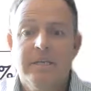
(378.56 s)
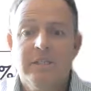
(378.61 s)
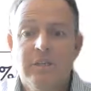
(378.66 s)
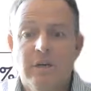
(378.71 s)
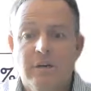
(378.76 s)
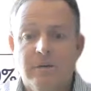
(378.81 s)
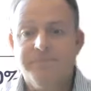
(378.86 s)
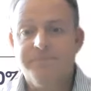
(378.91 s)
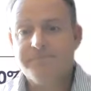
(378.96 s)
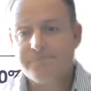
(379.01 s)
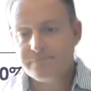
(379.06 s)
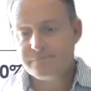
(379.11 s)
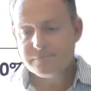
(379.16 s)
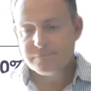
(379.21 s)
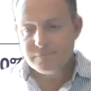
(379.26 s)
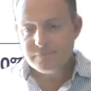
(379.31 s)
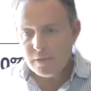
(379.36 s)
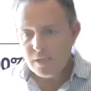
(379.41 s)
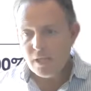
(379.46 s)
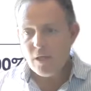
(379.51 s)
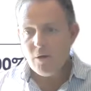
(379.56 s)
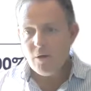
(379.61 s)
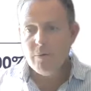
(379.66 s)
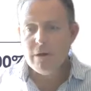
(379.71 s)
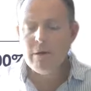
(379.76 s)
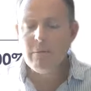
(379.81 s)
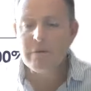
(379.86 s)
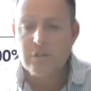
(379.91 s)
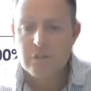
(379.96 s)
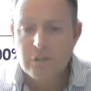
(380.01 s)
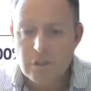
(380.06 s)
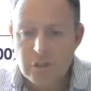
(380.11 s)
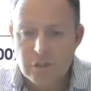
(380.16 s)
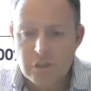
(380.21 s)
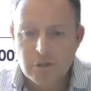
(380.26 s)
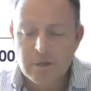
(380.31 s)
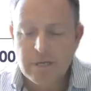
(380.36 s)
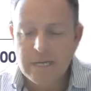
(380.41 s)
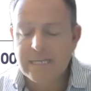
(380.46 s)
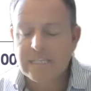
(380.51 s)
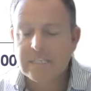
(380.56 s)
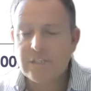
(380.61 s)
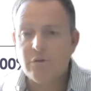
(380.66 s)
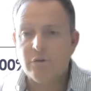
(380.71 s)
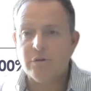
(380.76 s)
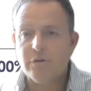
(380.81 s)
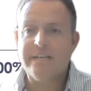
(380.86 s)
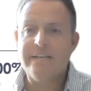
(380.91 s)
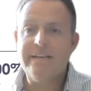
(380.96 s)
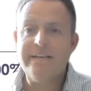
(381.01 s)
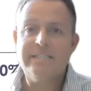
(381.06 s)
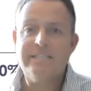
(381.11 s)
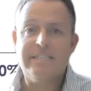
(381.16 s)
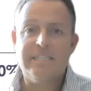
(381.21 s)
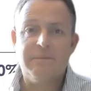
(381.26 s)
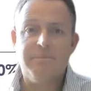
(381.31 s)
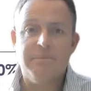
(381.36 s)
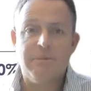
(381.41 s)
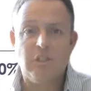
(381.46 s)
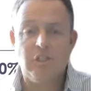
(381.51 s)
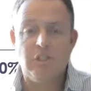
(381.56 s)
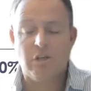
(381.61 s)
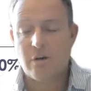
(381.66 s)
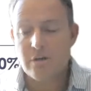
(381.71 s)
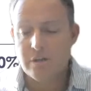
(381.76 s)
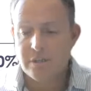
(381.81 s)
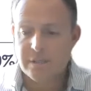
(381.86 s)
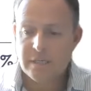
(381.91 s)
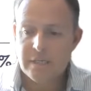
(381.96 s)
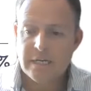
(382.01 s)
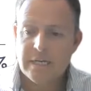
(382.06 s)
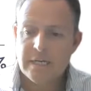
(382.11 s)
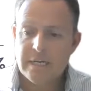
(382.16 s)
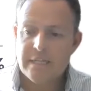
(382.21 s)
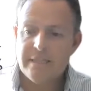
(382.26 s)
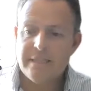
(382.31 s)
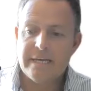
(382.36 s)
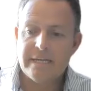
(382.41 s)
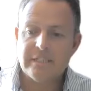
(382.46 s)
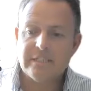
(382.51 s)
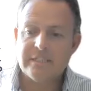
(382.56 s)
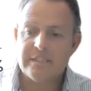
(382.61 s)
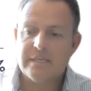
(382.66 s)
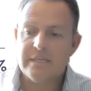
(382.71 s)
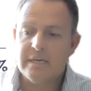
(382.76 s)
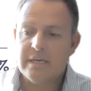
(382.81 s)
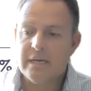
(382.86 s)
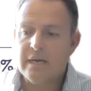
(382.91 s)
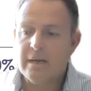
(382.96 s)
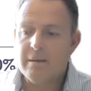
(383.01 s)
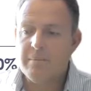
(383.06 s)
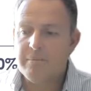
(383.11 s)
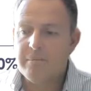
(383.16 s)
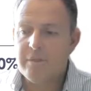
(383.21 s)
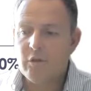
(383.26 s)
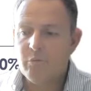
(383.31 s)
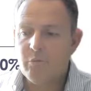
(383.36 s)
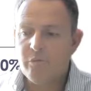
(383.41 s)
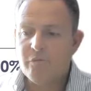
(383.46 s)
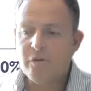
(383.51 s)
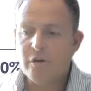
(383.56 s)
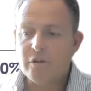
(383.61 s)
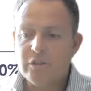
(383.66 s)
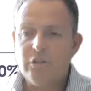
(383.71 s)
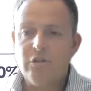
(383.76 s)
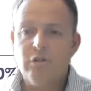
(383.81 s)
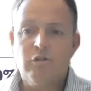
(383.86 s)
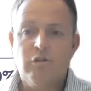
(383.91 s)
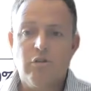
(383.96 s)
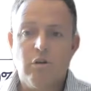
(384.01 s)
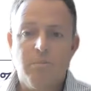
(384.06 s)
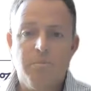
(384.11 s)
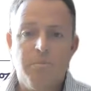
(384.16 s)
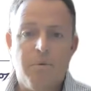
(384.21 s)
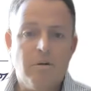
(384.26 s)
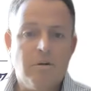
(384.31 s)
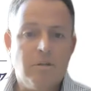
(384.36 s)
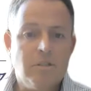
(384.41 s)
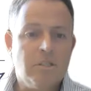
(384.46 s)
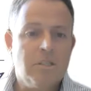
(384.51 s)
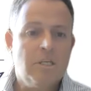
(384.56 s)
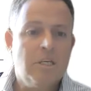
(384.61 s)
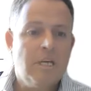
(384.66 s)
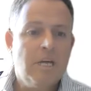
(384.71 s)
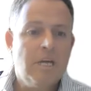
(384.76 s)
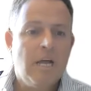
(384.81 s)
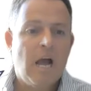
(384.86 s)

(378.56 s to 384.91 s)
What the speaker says: So what I want you to do is your talent assessment chart that you've got in your Dropbox.